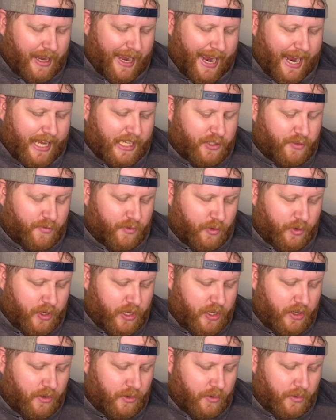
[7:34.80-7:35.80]
As for
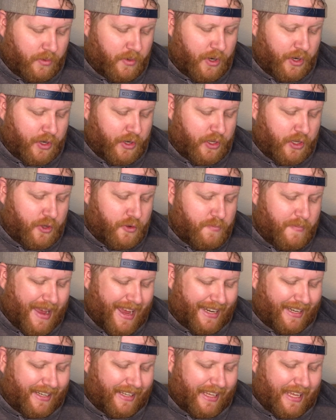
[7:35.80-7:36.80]
you, you
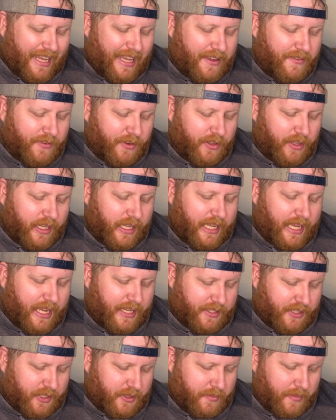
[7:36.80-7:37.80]
meant evil
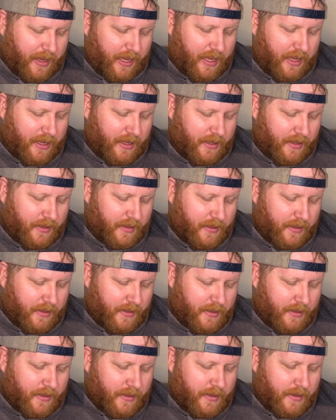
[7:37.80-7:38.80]
against me,
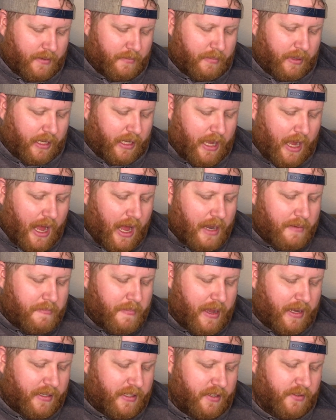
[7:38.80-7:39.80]
but God
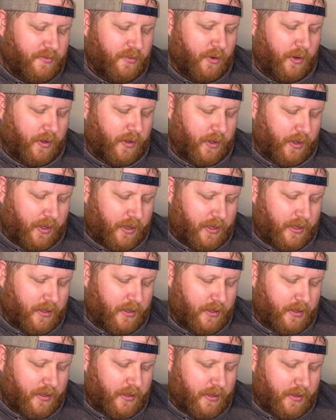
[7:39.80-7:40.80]
meant it for good,
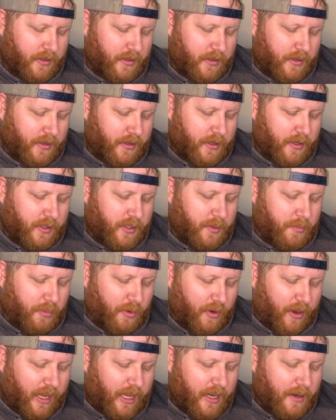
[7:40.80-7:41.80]
to
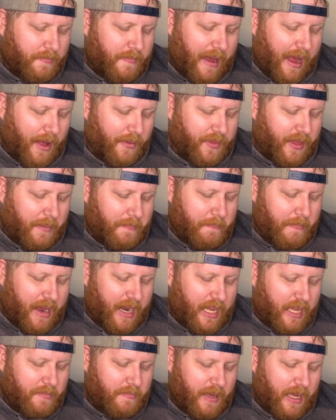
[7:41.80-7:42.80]
bring it about that
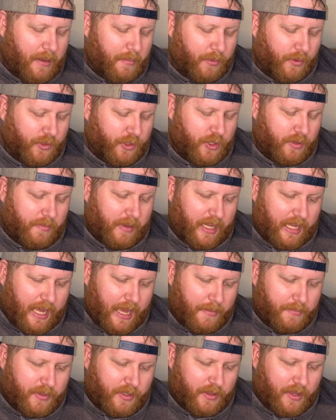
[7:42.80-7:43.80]
many people should be
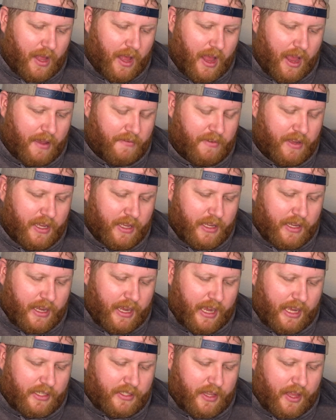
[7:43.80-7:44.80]
kept alive
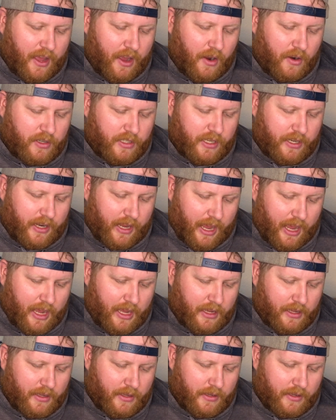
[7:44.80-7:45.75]
as they are today.